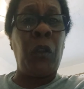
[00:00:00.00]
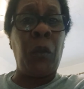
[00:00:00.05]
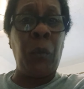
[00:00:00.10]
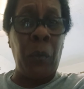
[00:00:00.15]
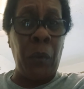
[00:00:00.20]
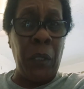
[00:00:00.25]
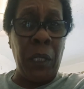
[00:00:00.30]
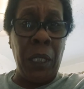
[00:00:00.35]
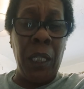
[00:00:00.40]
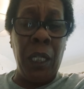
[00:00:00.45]

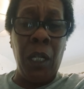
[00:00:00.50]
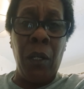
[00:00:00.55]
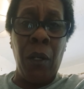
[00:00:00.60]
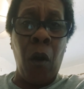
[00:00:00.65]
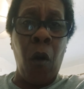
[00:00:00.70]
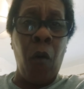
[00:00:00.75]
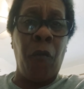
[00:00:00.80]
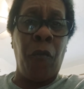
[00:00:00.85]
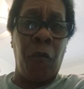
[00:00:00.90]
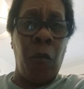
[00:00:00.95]
3
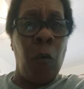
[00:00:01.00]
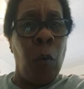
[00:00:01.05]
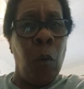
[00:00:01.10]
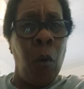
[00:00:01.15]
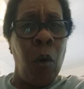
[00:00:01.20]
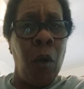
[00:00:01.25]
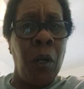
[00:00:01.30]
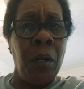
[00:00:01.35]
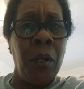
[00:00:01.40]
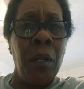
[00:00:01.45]
or
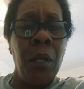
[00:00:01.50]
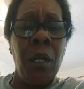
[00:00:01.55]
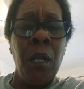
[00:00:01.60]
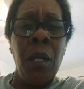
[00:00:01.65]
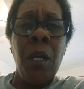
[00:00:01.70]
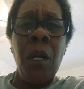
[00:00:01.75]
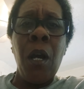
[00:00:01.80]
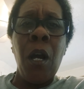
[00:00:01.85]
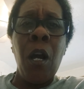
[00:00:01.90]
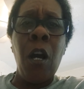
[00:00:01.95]
4
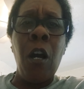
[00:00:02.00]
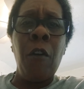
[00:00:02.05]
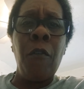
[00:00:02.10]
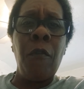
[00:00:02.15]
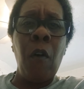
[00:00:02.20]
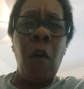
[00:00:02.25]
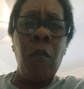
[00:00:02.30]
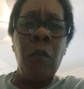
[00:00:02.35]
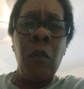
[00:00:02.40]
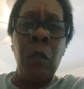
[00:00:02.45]

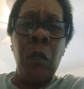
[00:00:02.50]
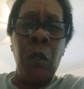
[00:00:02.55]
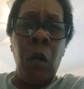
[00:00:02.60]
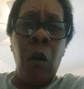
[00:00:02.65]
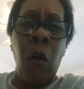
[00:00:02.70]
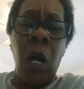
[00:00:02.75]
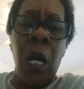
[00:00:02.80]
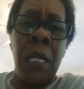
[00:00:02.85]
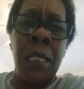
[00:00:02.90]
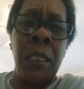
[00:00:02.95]
of, you
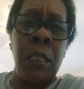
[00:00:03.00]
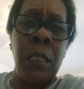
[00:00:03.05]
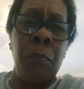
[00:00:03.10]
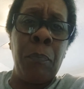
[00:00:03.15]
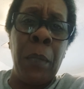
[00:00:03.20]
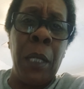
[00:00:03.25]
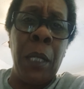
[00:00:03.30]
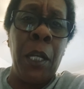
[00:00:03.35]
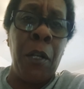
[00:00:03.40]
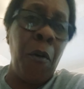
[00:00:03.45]
know, us
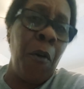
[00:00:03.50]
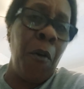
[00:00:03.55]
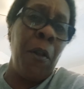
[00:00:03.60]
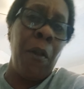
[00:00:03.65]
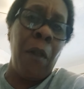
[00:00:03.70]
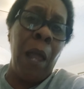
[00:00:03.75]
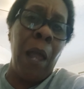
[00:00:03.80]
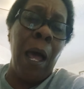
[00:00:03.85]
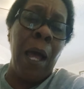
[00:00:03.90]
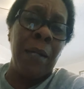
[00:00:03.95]
being on
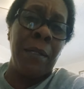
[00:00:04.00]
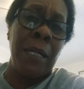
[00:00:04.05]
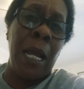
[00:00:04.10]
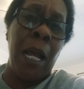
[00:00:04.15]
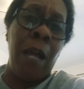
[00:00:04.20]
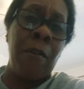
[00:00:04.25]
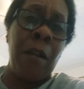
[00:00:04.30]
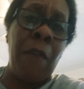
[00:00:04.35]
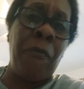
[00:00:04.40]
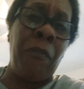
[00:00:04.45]
lockdown. I